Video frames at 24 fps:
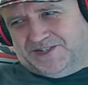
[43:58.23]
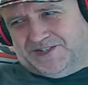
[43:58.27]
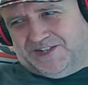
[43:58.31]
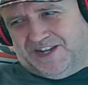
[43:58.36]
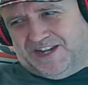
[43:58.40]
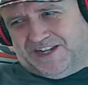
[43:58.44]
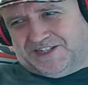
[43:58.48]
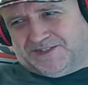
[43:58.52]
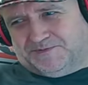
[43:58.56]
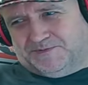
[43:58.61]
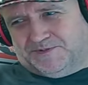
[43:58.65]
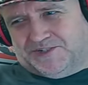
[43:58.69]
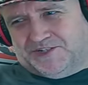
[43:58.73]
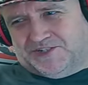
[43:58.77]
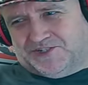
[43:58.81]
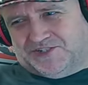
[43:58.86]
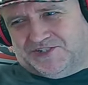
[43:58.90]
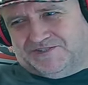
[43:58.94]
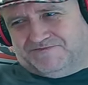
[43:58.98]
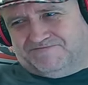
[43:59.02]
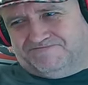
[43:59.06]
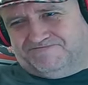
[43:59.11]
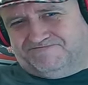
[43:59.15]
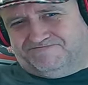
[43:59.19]
the
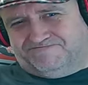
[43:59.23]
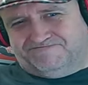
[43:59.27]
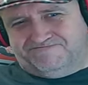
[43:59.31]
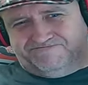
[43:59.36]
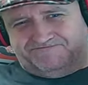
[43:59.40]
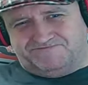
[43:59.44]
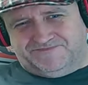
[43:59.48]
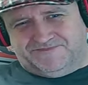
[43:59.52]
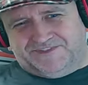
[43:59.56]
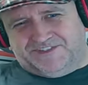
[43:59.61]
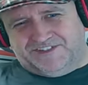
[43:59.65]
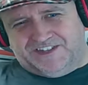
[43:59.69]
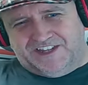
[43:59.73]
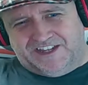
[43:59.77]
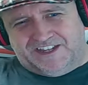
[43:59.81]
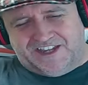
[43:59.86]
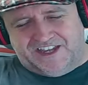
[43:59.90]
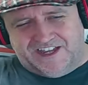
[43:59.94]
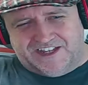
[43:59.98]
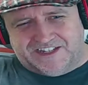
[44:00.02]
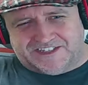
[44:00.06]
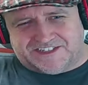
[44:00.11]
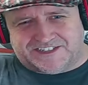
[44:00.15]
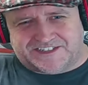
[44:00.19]
expedition. I
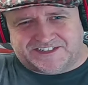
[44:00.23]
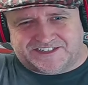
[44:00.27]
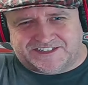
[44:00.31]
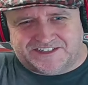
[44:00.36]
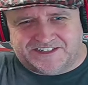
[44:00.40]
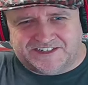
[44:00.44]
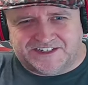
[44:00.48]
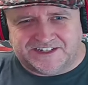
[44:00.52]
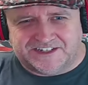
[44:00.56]
guess.